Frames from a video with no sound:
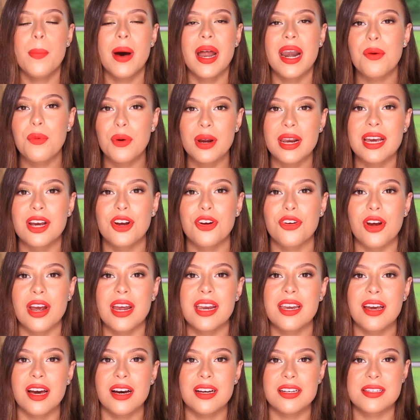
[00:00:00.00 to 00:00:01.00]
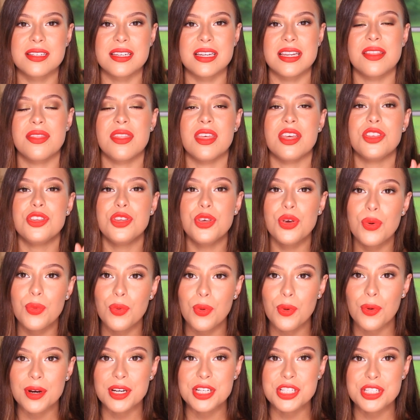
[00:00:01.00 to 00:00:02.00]
but I want to create content that you
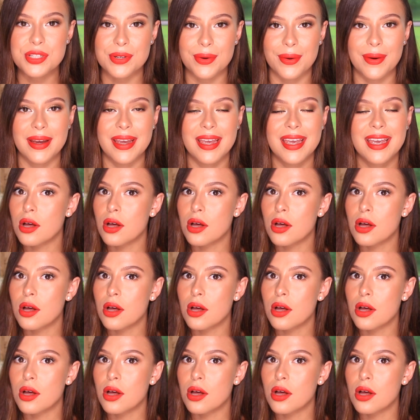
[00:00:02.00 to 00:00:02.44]
will enjoy.